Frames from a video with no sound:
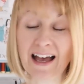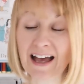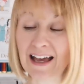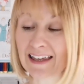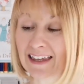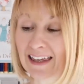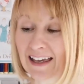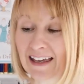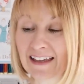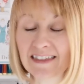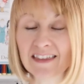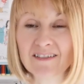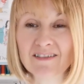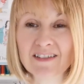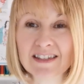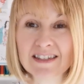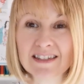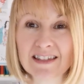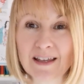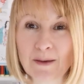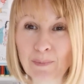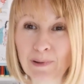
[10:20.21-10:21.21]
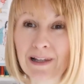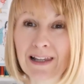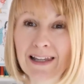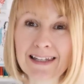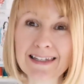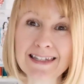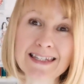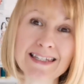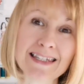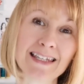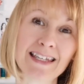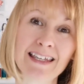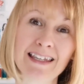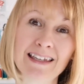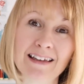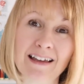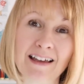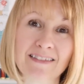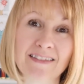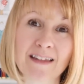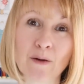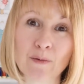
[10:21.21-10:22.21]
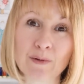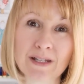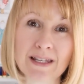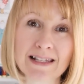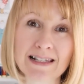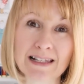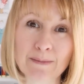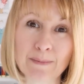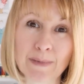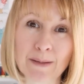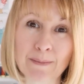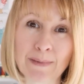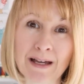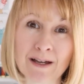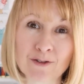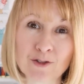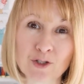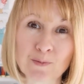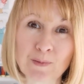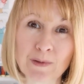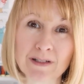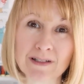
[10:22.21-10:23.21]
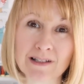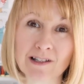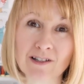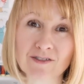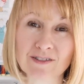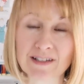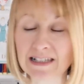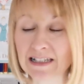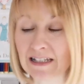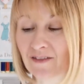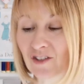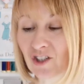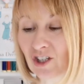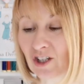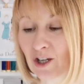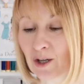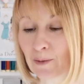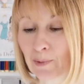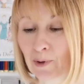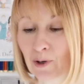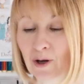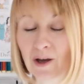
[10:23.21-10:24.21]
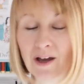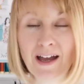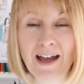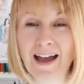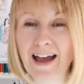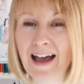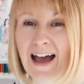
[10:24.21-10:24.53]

Again, there is plenty here, and that would easily make my husband a long sleeve shirt, but